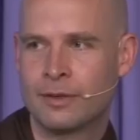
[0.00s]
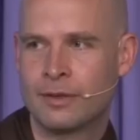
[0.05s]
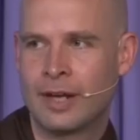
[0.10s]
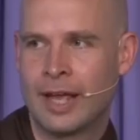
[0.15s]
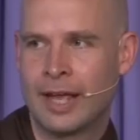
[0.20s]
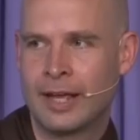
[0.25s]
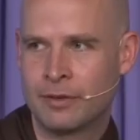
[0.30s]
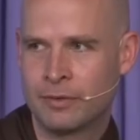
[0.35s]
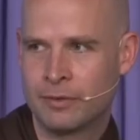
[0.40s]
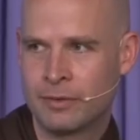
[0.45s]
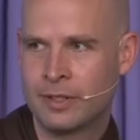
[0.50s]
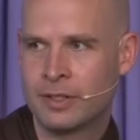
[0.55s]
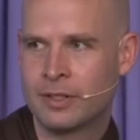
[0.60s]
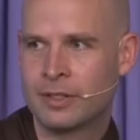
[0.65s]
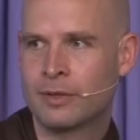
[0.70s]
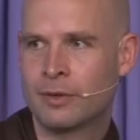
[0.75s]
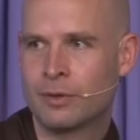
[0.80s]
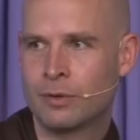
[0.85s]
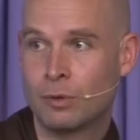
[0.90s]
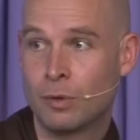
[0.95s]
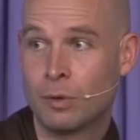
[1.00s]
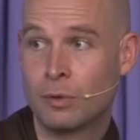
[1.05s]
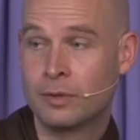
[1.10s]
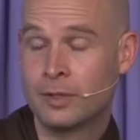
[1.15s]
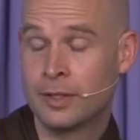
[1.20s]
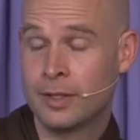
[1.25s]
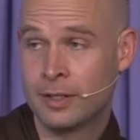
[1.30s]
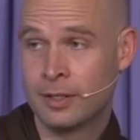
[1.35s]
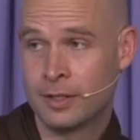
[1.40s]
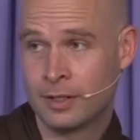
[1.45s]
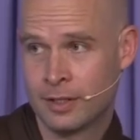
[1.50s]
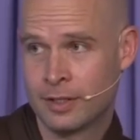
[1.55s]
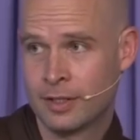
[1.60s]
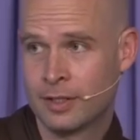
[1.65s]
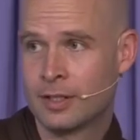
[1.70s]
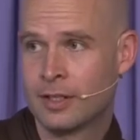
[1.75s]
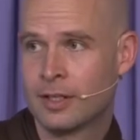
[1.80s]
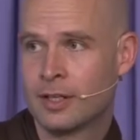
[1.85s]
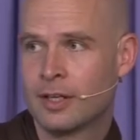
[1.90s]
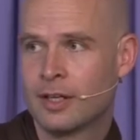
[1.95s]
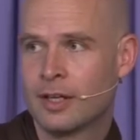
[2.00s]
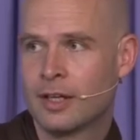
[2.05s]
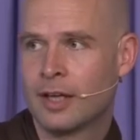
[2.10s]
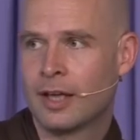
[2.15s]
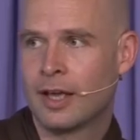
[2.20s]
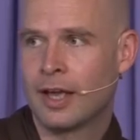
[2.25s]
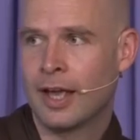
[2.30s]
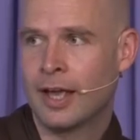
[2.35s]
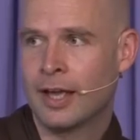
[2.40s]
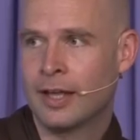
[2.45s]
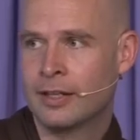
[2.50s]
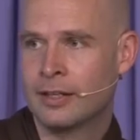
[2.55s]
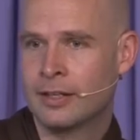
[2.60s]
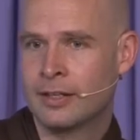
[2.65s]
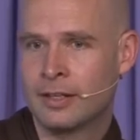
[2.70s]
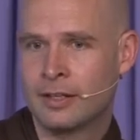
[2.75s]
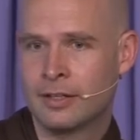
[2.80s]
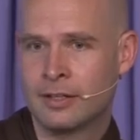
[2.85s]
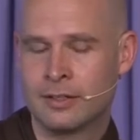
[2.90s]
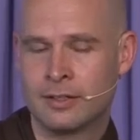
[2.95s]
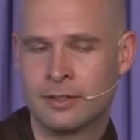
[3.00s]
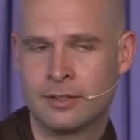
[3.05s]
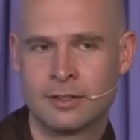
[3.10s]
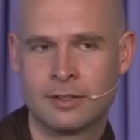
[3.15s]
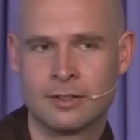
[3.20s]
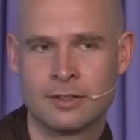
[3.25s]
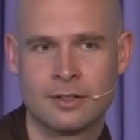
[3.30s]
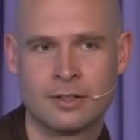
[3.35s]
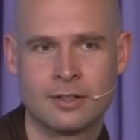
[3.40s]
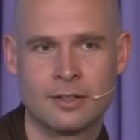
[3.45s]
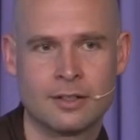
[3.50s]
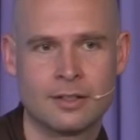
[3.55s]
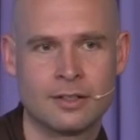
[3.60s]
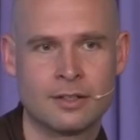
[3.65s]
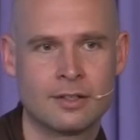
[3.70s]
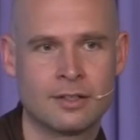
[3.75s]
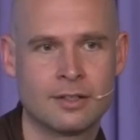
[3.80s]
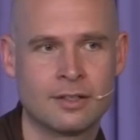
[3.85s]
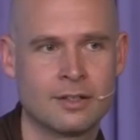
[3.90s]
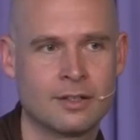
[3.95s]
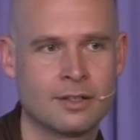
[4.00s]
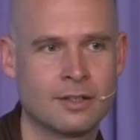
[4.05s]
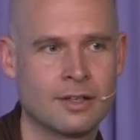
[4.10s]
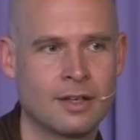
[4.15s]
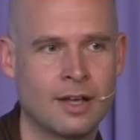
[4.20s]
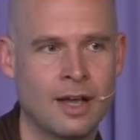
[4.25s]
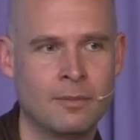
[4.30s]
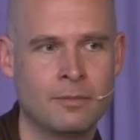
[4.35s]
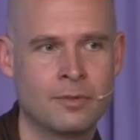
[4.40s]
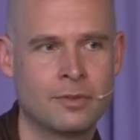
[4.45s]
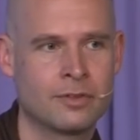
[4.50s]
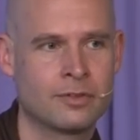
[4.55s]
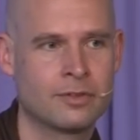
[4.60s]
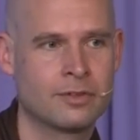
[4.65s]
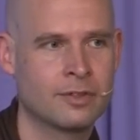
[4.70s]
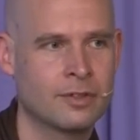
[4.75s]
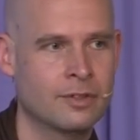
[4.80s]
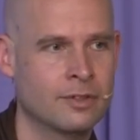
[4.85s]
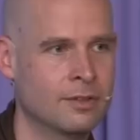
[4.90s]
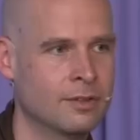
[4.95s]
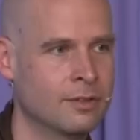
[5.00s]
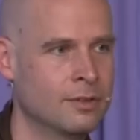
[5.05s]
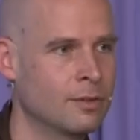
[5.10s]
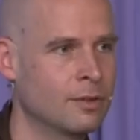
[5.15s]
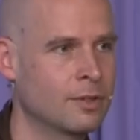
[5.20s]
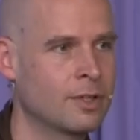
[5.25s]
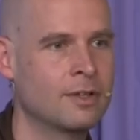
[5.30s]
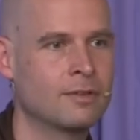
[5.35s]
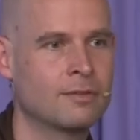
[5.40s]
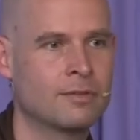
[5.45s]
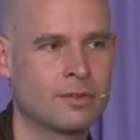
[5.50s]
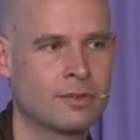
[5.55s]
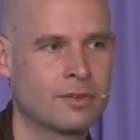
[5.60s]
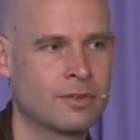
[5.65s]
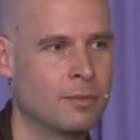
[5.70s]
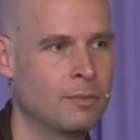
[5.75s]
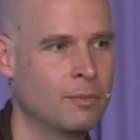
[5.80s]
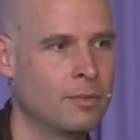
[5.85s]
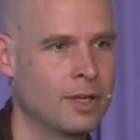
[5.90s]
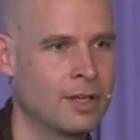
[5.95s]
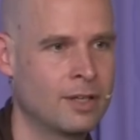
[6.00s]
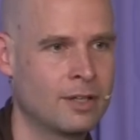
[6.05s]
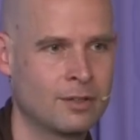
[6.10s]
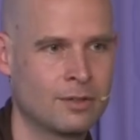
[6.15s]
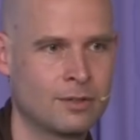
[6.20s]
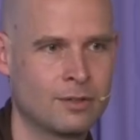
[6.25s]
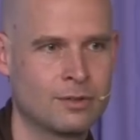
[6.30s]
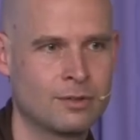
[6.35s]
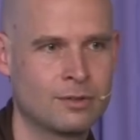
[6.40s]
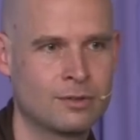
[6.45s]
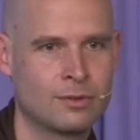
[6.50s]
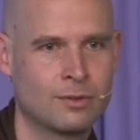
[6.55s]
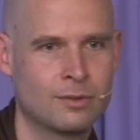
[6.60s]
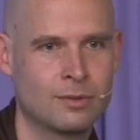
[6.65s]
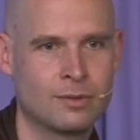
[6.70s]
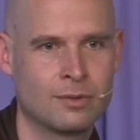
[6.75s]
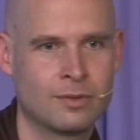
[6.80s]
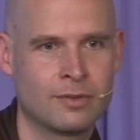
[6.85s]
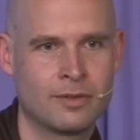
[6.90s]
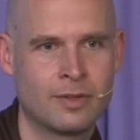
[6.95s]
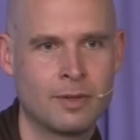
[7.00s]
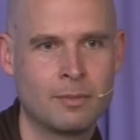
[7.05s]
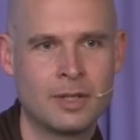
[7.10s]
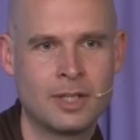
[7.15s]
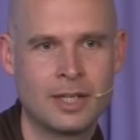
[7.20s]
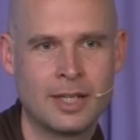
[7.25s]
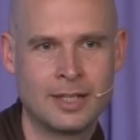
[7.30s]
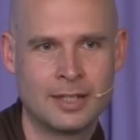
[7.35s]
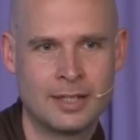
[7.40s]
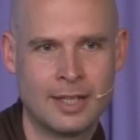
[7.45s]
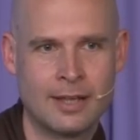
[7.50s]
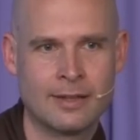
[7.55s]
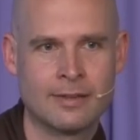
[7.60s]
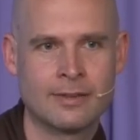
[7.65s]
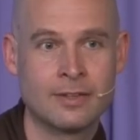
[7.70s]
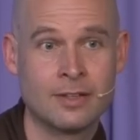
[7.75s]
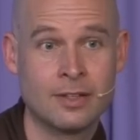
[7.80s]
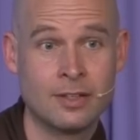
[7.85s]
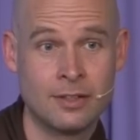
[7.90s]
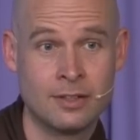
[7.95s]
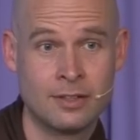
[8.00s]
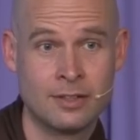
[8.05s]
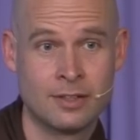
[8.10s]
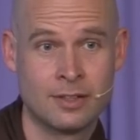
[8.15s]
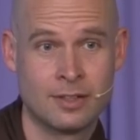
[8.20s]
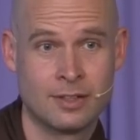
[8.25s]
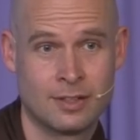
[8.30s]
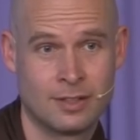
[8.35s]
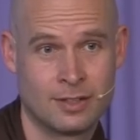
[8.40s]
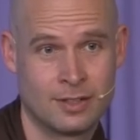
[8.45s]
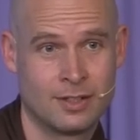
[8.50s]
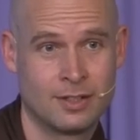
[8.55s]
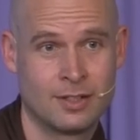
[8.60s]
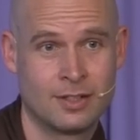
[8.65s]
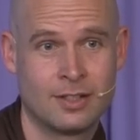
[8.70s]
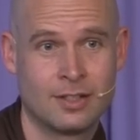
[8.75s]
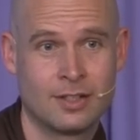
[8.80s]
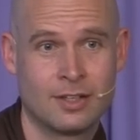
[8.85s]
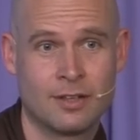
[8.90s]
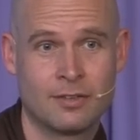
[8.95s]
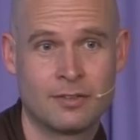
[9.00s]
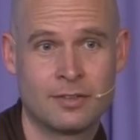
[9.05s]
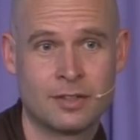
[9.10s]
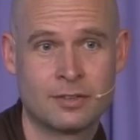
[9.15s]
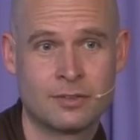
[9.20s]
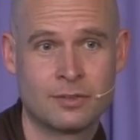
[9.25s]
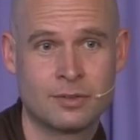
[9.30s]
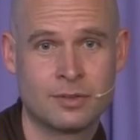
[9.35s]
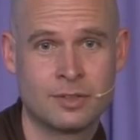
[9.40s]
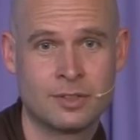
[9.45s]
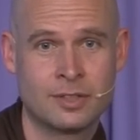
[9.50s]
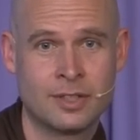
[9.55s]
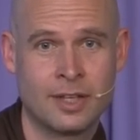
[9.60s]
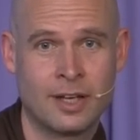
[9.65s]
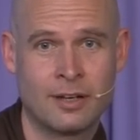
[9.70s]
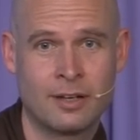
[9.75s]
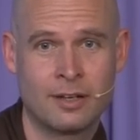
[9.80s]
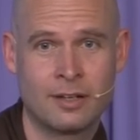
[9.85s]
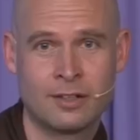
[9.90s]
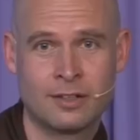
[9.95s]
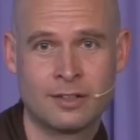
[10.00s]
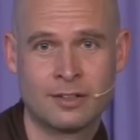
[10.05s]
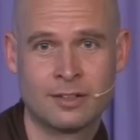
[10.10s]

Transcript: angry or lonely, and I'm just looking for some way to stimulate that seed of sexual desire.